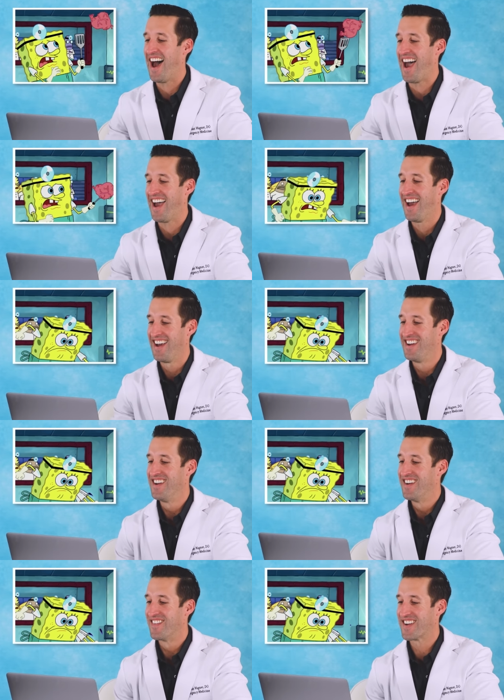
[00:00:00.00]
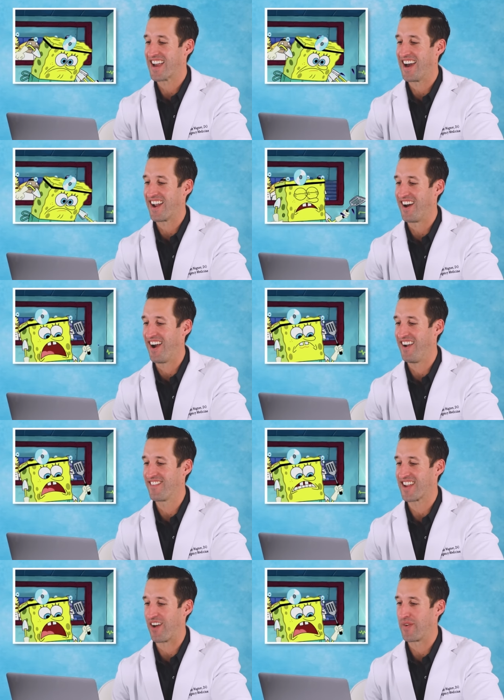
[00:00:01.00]
Oh we got heart,
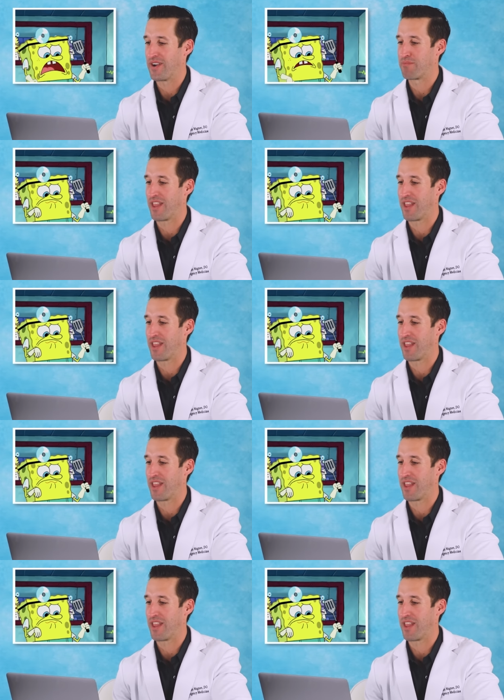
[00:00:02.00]
we got weird